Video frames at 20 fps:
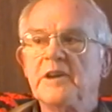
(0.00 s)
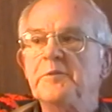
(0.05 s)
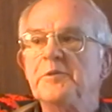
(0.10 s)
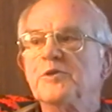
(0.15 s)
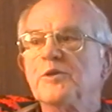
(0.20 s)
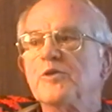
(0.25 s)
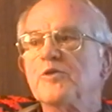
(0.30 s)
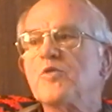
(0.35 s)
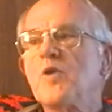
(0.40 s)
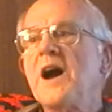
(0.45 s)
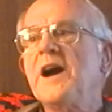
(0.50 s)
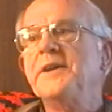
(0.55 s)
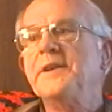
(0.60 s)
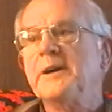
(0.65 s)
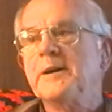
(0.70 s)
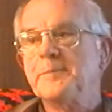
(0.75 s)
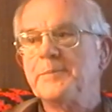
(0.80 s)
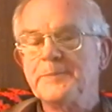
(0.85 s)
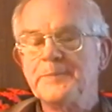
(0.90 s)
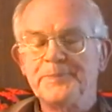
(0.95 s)
And we, just, you know,
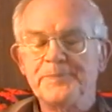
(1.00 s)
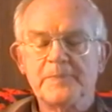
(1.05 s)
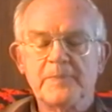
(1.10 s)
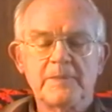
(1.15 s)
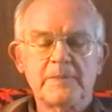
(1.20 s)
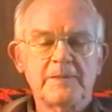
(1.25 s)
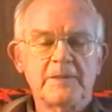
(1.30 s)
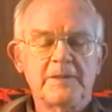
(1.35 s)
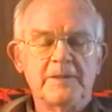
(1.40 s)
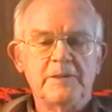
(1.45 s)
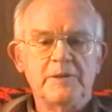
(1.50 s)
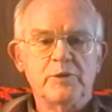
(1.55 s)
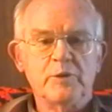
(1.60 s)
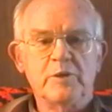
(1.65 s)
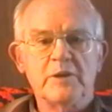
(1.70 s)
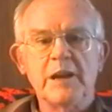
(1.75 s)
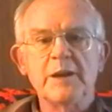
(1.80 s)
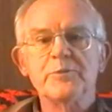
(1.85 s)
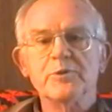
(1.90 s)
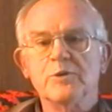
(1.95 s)
so we decided we were going to
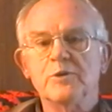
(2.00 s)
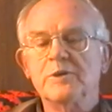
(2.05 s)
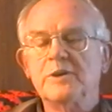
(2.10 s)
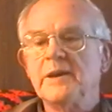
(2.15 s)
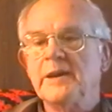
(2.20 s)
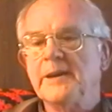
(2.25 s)
ride up.